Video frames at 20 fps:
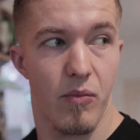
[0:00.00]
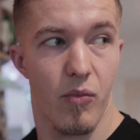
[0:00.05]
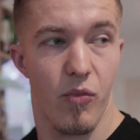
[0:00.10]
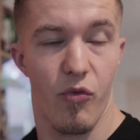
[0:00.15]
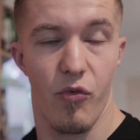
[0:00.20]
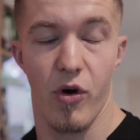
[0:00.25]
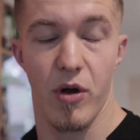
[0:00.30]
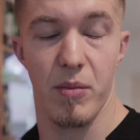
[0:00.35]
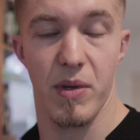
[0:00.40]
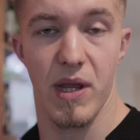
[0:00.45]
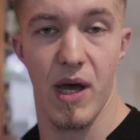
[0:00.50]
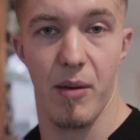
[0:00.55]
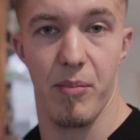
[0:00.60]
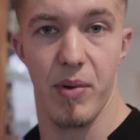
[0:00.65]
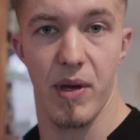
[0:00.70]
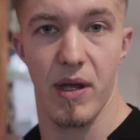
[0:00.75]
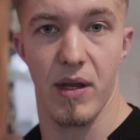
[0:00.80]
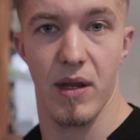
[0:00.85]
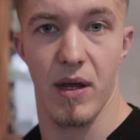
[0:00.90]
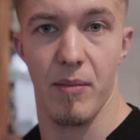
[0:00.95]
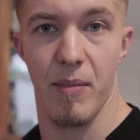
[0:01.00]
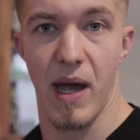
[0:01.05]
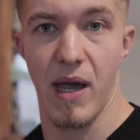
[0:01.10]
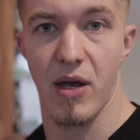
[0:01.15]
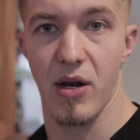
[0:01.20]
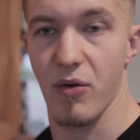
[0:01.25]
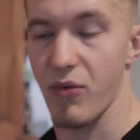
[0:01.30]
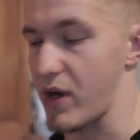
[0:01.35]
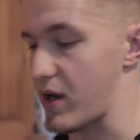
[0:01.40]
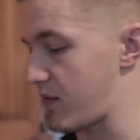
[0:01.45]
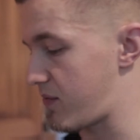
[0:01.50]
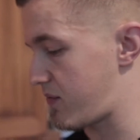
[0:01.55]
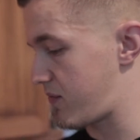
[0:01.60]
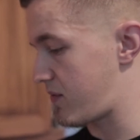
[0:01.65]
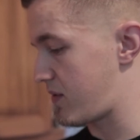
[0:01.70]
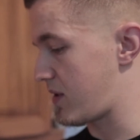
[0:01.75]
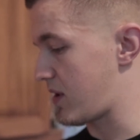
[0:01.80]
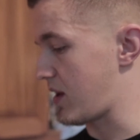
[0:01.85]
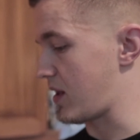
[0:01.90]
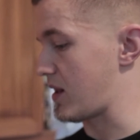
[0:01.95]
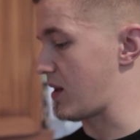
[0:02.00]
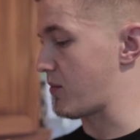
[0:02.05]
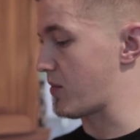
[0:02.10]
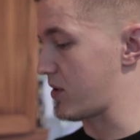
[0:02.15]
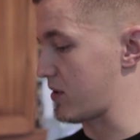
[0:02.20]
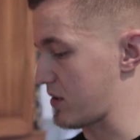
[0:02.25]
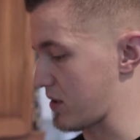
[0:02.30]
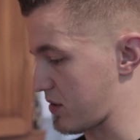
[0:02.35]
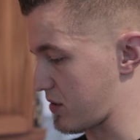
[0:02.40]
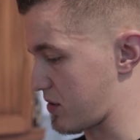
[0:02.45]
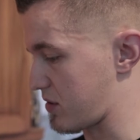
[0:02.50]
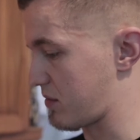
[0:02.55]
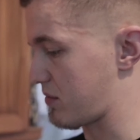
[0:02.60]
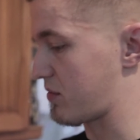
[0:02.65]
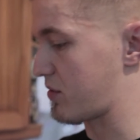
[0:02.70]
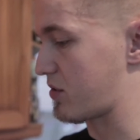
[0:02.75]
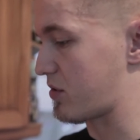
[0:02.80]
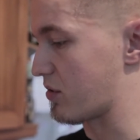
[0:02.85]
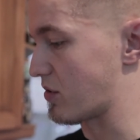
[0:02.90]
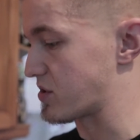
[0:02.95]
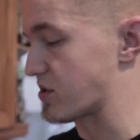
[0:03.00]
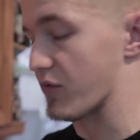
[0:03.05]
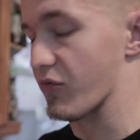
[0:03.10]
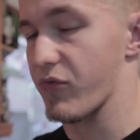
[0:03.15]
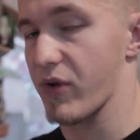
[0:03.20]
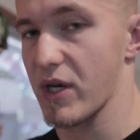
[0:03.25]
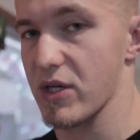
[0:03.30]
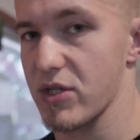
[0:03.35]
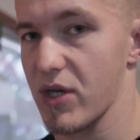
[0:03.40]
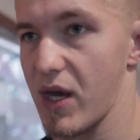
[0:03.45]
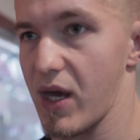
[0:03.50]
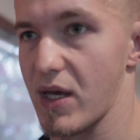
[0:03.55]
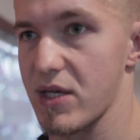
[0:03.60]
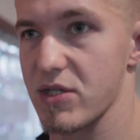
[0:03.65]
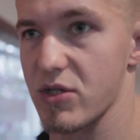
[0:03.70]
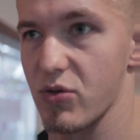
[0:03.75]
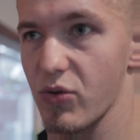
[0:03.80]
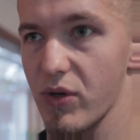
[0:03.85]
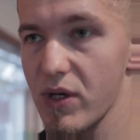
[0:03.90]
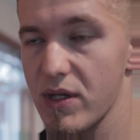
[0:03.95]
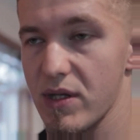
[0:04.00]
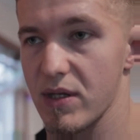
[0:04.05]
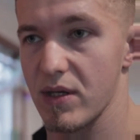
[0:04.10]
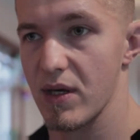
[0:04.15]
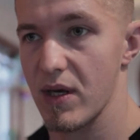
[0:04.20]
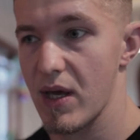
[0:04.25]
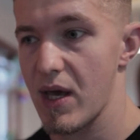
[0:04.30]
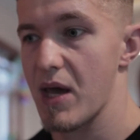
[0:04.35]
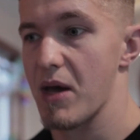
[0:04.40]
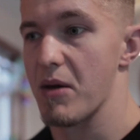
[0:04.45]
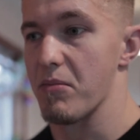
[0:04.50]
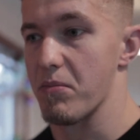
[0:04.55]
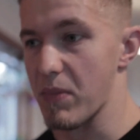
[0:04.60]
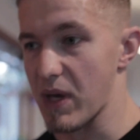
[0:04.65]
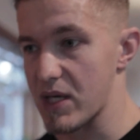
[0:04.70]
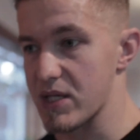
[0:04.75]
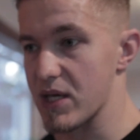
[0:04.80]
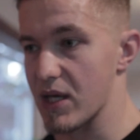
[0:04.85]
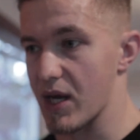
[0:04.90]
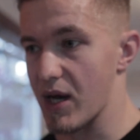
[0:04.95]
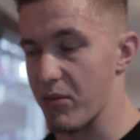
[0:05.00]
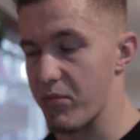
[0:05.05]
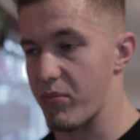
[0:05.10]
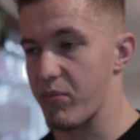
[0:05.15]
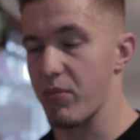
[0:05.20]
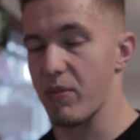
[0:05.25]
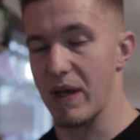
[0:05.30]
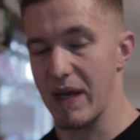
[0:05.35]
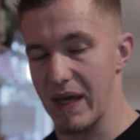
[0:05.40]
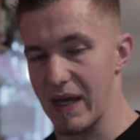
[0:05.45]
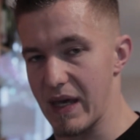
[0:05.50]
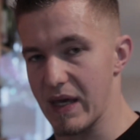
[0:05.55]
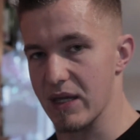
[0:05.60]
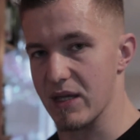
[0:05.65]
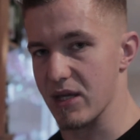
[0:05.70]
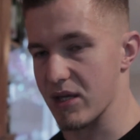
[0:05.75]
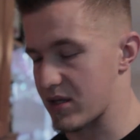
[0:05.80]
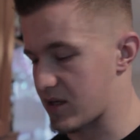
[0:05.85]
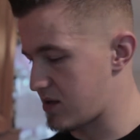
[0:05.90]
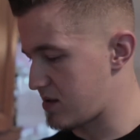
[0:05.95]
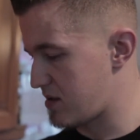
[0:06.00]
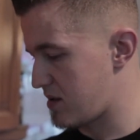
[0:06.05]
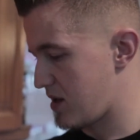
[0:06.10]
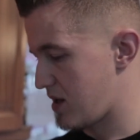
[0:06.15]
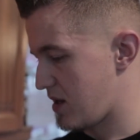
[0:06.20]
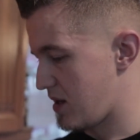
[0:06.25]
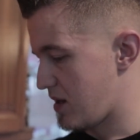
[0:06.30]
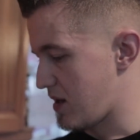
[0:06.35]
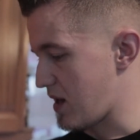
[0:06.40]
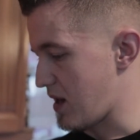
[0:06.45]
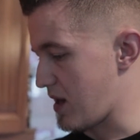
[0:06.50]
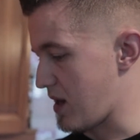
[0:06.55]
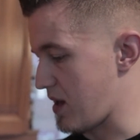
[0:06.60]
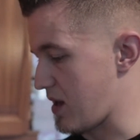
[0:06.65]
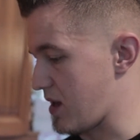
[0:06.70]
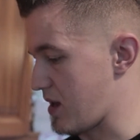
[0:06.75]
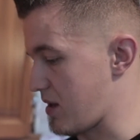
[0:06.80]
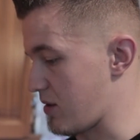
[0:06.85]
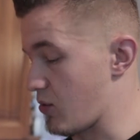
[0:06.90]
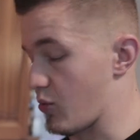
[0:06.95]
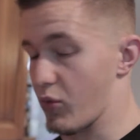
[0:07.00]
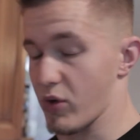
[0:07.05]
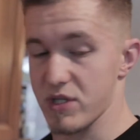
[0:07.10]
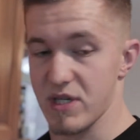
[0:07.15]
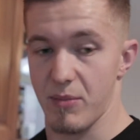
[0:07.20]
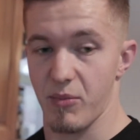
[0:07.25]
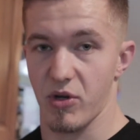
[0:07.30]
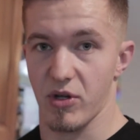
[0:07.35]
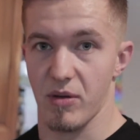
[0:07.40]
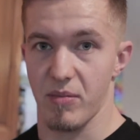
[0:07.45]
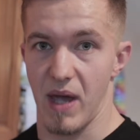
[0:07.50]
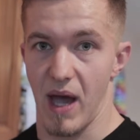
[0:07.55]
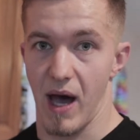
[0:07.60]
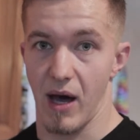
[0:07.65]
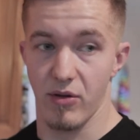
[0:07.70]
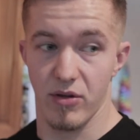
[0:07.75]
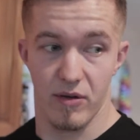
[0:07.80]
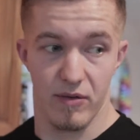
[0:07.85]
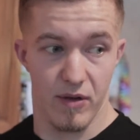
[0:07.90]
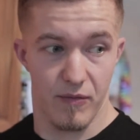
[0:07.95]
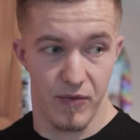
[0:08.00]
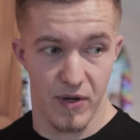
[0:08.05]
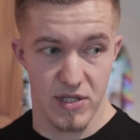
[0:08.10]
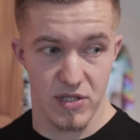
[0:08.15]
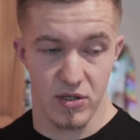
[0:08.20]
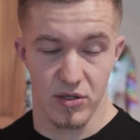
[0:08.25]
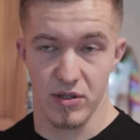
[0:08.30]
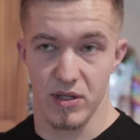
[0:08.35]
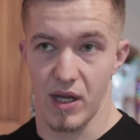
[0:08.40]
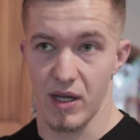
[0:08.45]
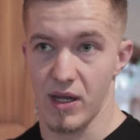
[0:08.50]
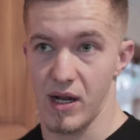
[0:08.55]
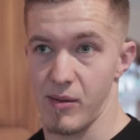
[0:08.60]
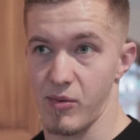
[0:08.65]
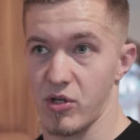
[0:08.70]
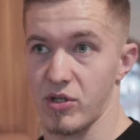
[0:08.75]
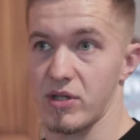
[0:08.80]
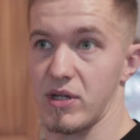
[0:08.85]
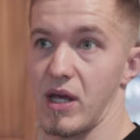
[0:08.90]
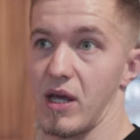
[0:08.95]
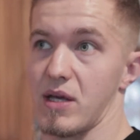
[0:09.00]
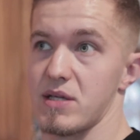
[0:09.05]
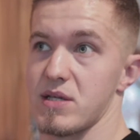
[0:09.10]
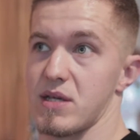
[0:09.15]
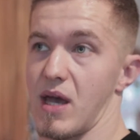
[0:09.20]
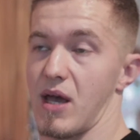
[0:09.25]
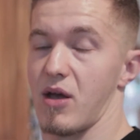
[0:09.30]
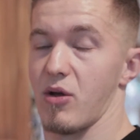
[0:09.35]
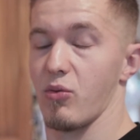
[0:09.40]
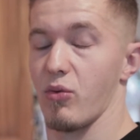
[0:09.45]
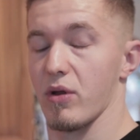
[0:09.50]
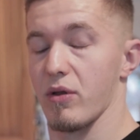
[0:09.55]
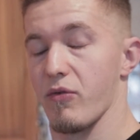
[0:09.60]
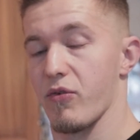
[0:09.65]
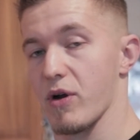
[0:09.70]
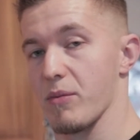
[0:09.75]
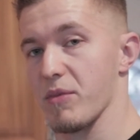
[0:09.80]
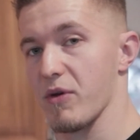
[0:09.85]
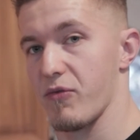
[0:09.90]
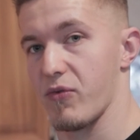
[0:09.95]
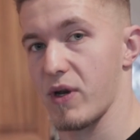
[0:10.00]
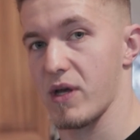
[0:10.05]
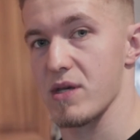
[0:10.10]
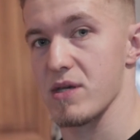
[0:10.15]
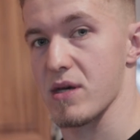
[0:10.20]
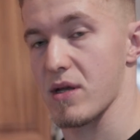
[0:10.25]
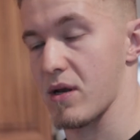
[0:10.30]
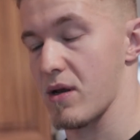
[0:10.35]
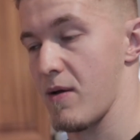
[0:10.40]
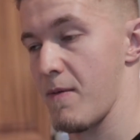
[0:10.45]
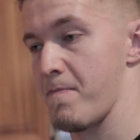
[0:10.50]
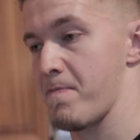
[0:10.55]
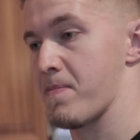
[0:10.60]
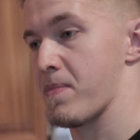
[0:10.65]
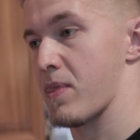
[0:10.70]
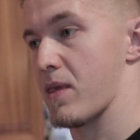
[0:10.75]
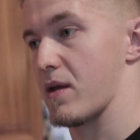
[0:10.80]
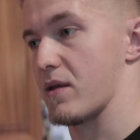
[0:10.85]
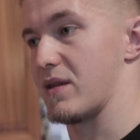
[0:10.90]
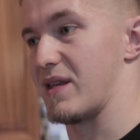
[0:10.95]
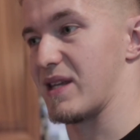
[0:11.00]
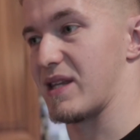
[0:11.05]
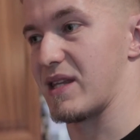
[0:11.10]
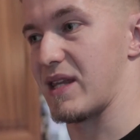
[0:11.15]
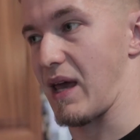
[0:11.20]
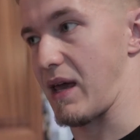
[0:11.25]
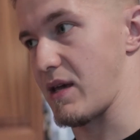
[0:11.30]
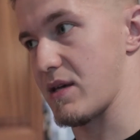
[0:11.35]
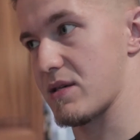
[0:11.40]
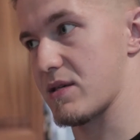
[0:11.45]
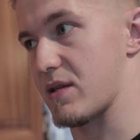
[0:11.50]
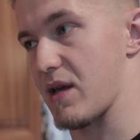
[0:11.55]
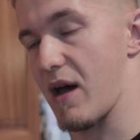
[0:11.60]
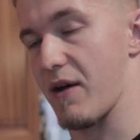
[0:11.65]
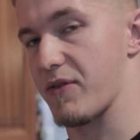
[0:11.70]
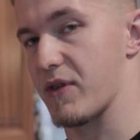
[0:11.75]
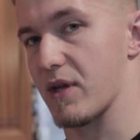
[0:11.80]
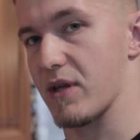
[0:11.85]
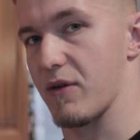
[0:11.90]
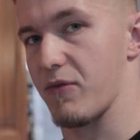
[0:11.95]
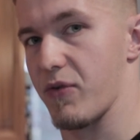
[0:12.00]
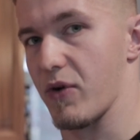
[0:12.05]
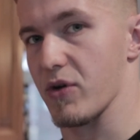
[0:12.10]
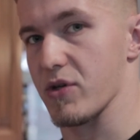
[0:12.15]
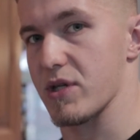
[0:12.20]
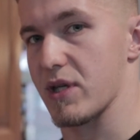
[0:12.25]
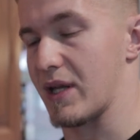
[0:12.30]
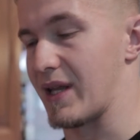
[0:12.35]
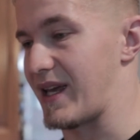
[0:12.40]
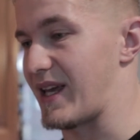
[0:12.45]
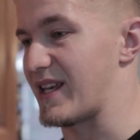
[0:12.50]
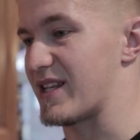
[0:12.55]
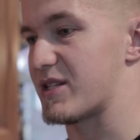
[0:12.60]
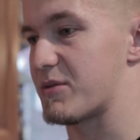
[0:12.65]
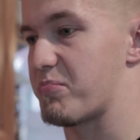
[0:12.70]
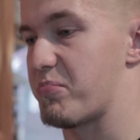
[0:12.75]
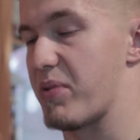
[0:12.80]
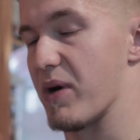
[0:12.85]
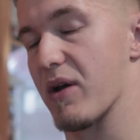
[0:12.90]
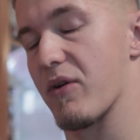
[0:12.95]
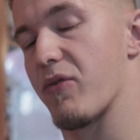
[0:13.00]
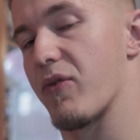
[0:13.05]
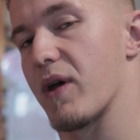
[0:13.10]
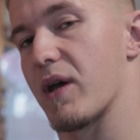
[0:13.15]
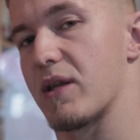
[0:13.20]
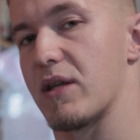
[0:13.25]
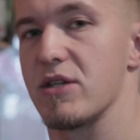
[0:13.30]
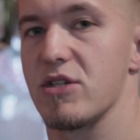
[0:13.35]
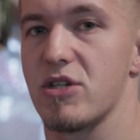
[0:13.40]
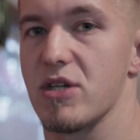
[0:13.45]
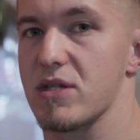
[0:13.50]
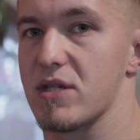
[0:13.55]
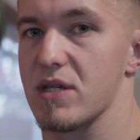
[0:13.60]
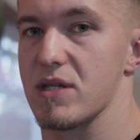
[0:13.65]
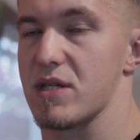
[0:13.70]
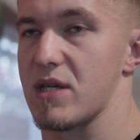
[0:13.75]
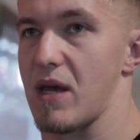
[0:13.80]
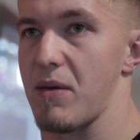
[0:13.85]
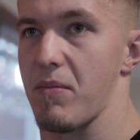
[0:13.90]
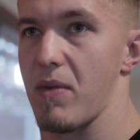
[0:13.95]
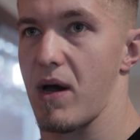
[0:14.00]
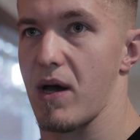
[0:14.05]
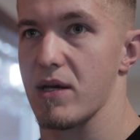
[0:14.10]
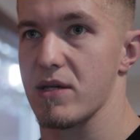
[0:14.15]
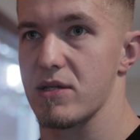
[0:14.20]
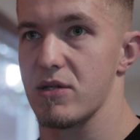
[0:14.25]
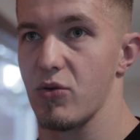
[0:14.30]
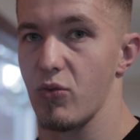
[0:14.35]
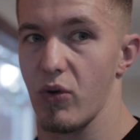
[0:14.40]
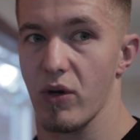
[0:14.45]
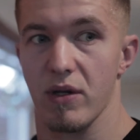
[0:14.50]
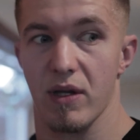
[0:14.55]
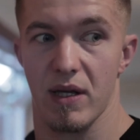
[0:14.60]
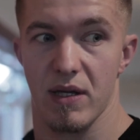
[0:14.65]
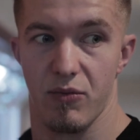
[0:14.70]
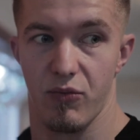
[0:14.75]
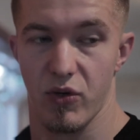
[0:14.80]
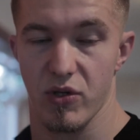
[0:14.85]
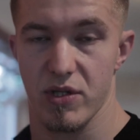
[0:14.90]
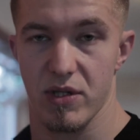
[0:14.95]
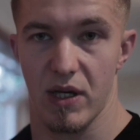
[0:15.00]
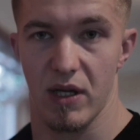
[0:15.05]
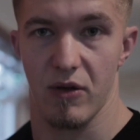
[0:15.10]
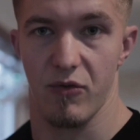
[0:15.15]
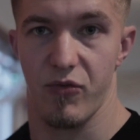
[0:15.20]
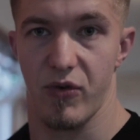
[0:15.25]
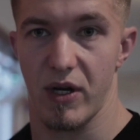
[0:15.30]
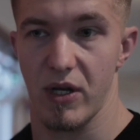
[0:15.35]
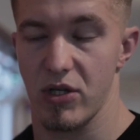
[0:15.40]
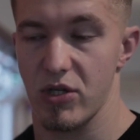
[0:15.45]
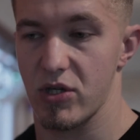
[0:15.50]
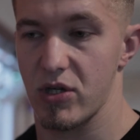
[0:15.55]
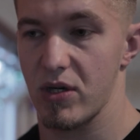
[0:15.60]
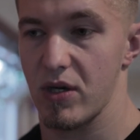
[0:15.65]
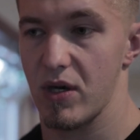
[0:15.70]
warm it up in a microwave, and I'm gonna cook some fresh eggs to it, mix it up, eat it. And once I'm gonna be out of the first container, I'm gonna take second one from the freezer. The taste after defrosting, it's perfect. It's just the same as the one that was in the fridge,